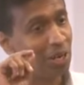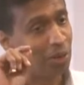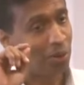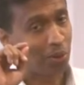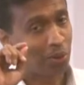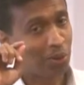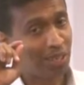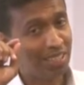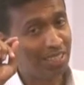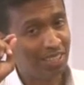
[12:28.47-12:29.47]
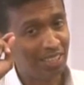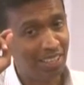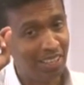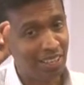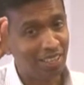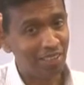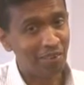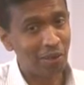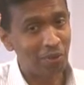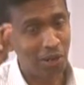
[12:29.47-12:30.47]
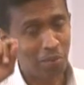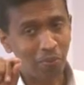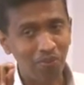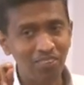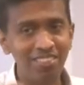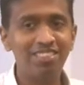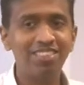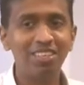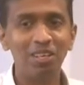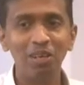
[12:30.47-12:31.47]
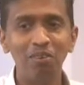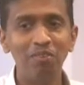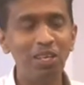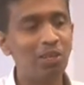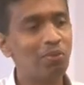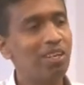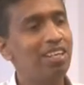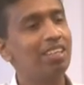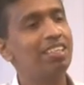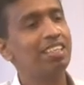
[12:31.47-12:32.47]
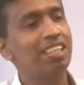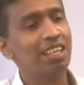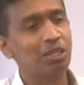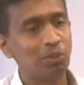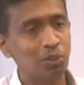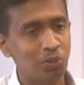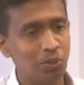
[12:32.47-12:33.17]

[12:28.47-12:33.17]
not only the revenue and profits, we need to read other areas also.